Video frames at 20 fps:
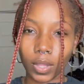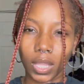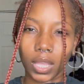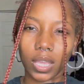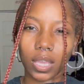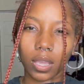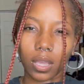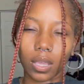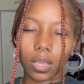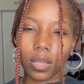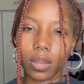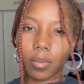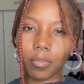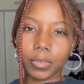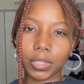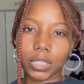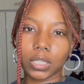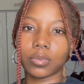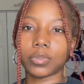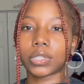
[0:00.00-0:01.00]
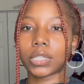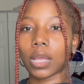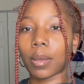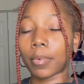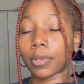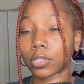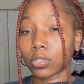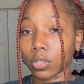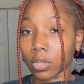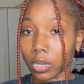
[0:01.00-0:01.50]
and I'm gonna see what time
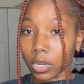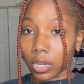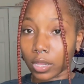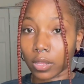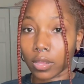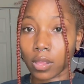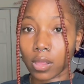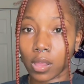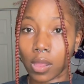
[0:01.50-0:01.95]
I started.